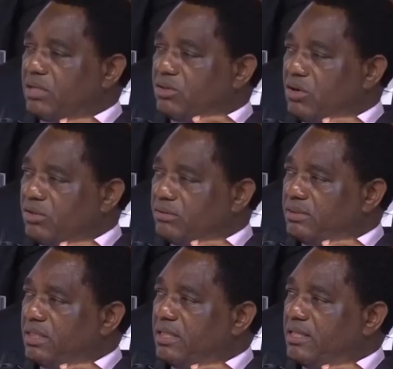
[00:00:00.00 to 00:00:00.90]
Macron,
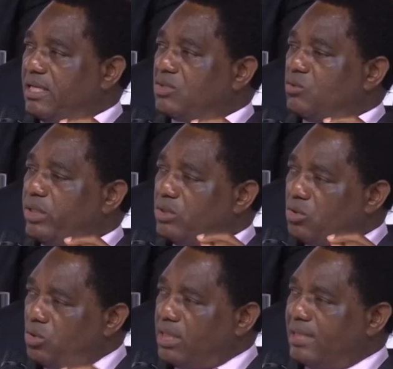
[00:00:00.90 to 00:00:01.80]
that we
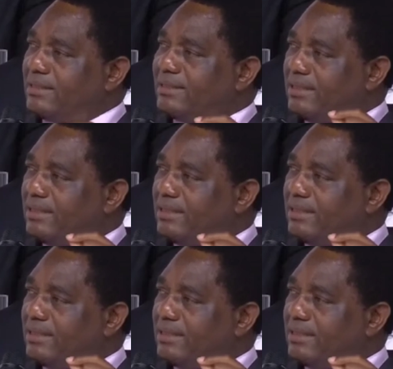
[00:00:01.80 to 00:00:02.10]
look at